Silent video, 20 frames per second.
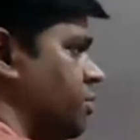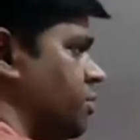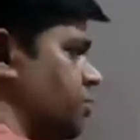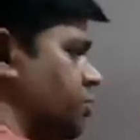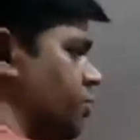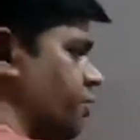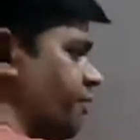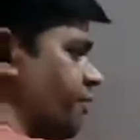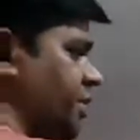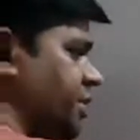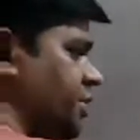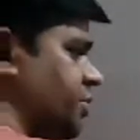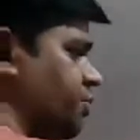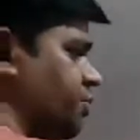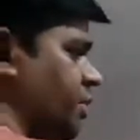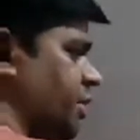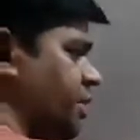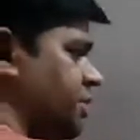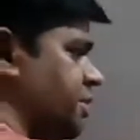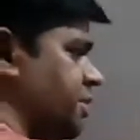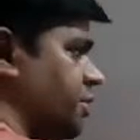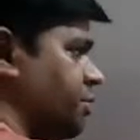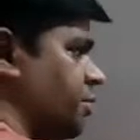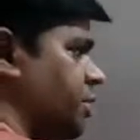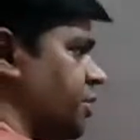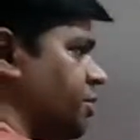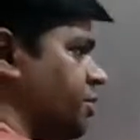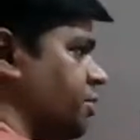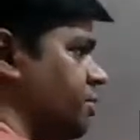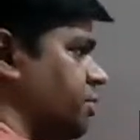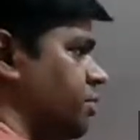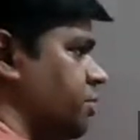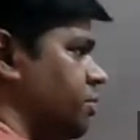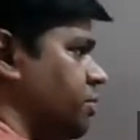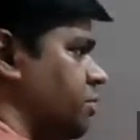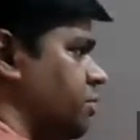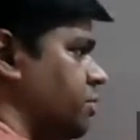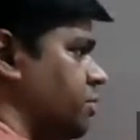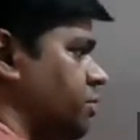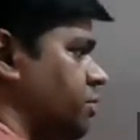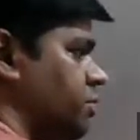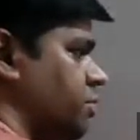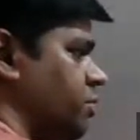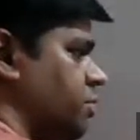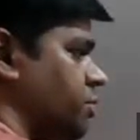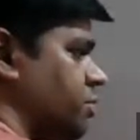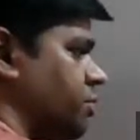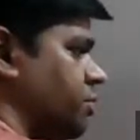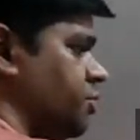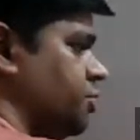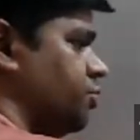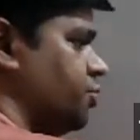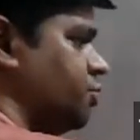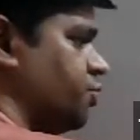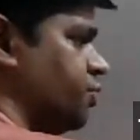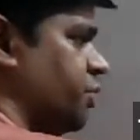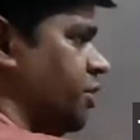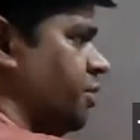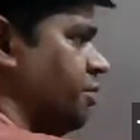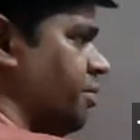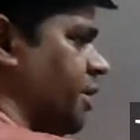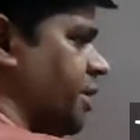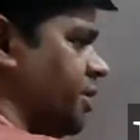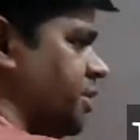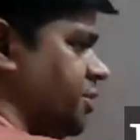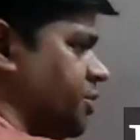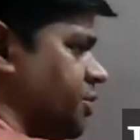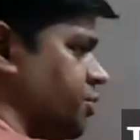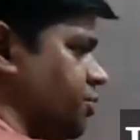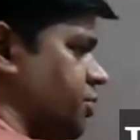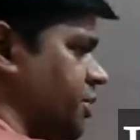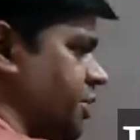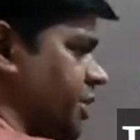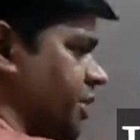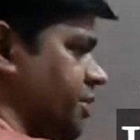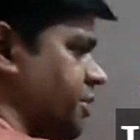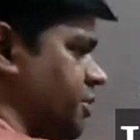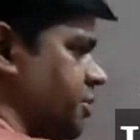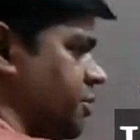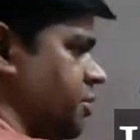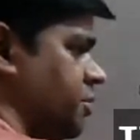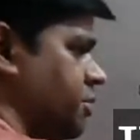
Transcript: So v square is equal to u square minus 2gh.